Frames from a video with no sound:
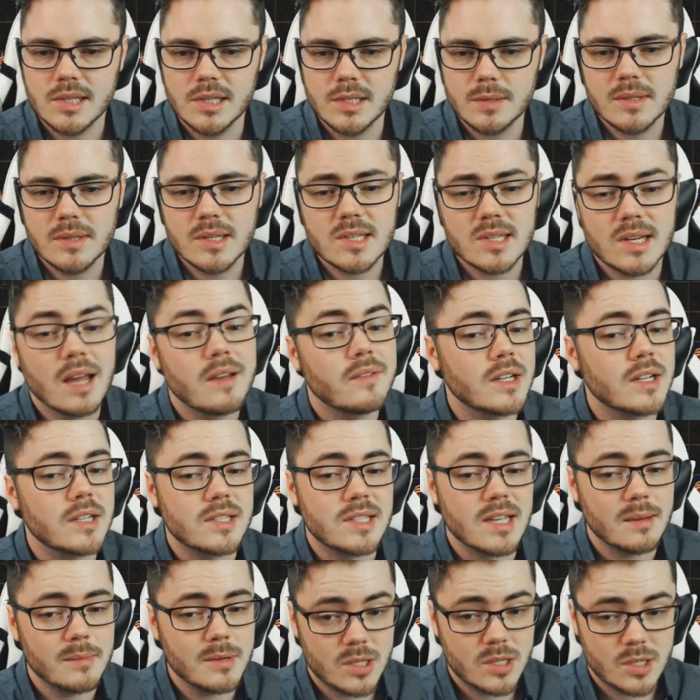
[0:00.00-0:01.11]
This one doesn't have any
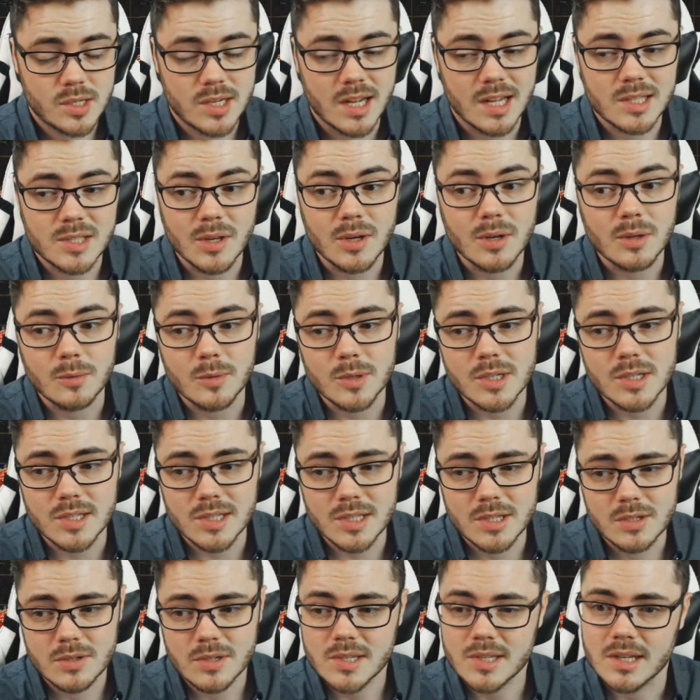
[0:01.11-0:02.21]
damage stats on it, which is
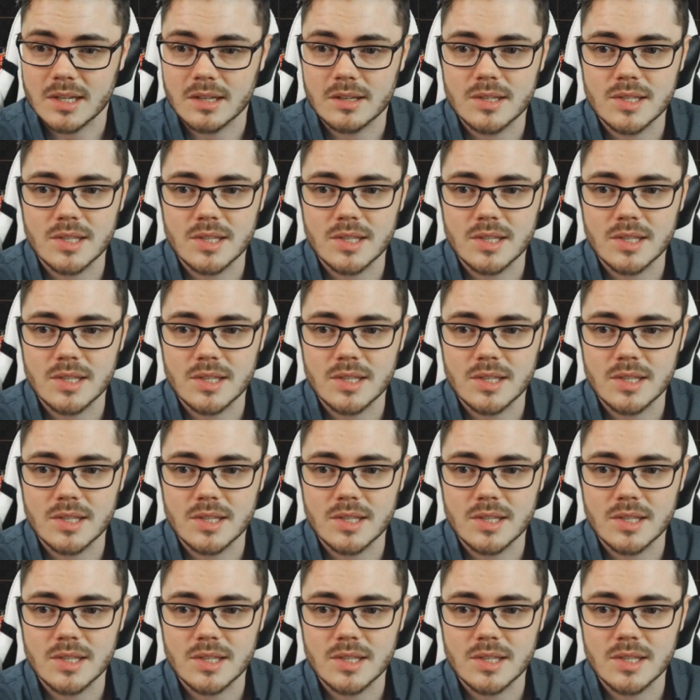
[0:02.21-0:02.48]
interesting,